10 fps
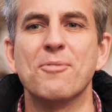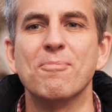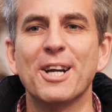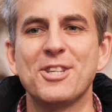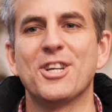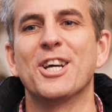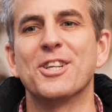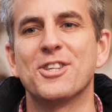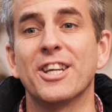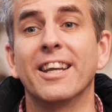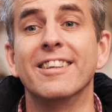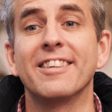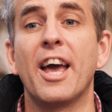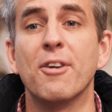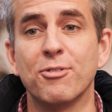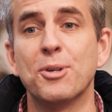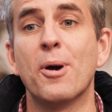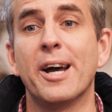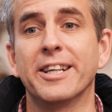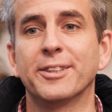My church is
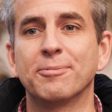everywhere.